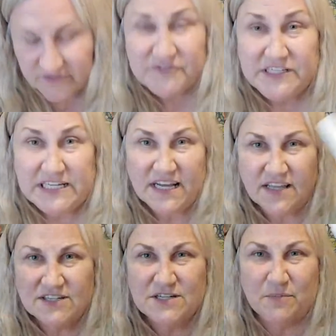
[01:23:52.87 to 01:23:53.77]

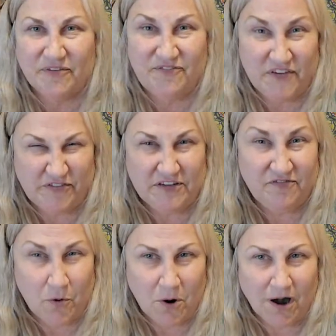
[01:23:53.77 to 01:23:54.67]
$15 number
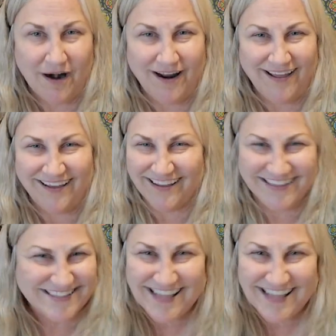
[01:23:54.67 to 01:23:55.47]
54 because